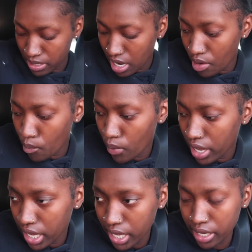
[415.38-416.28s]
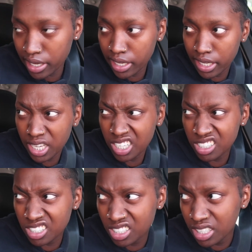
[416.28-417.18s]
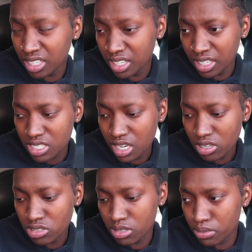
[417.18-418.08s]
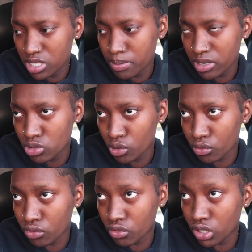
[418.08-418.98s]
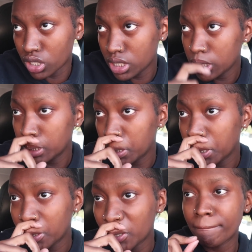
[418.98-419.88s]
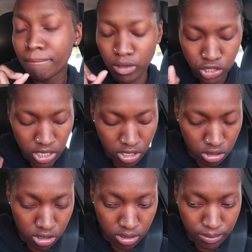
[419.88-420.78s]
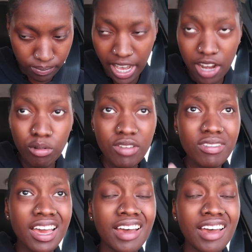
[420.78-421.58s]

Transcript: to make our way. Should I go to the beauty store first, or should I go to the... I don't even